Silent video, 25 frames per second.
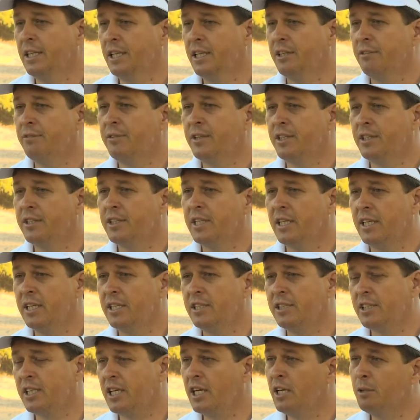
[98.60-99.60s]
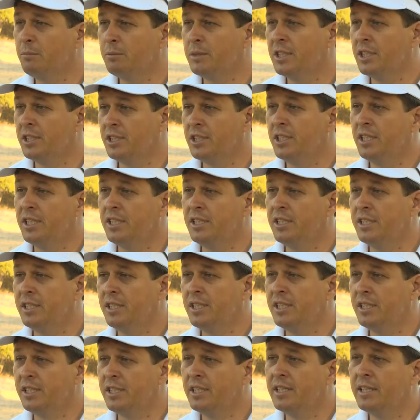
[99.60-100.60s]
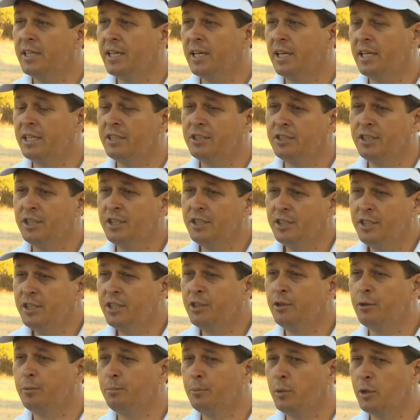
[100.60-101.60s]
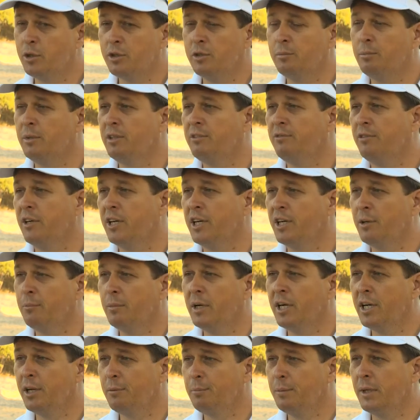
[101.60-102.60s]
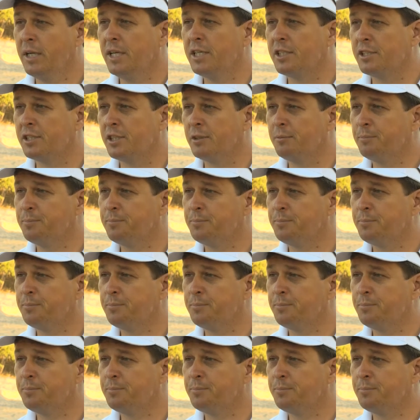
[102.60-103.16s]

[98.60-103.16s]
if the challenge comes and she's in the hunt, she could possibly find a minor place.